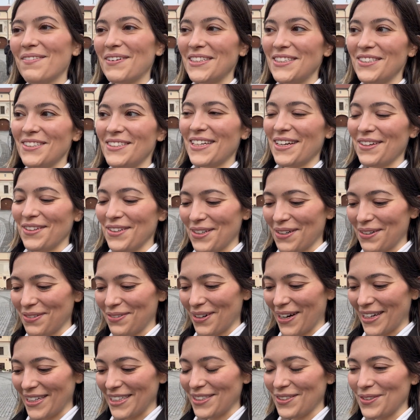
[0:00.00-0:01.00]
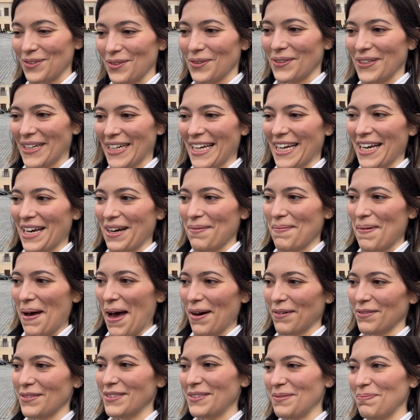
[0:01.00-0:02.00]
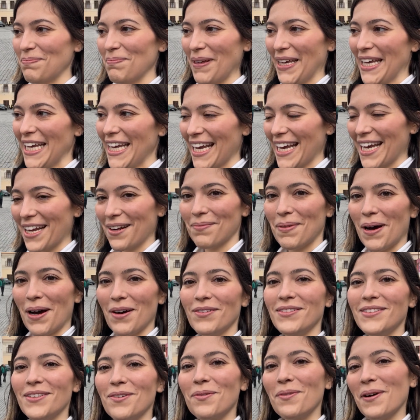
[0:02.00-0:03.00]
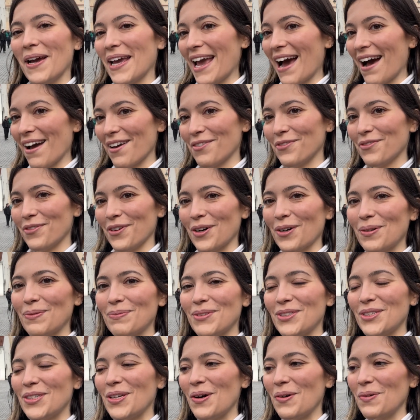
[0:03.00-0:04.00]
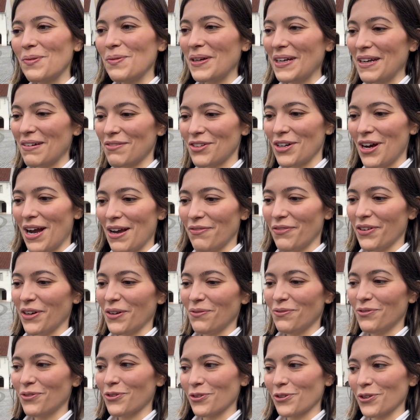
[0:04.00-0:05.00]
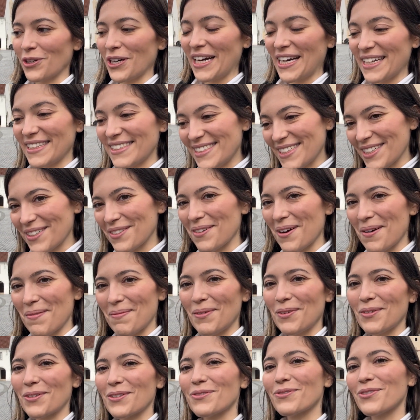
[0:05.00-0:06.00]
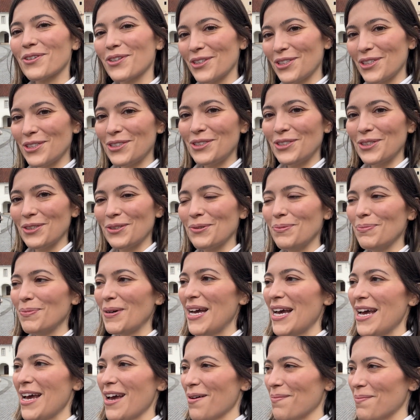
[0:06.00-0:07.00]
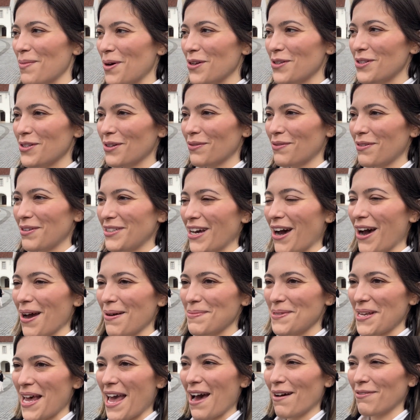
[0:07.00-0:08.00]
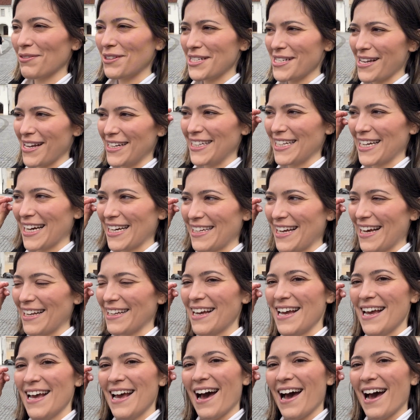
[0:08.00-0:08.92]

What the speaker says: want to tell you a funny story about me and about the way I film. So whenever I film for Instagram or for YouTube, most of the times I have this idea that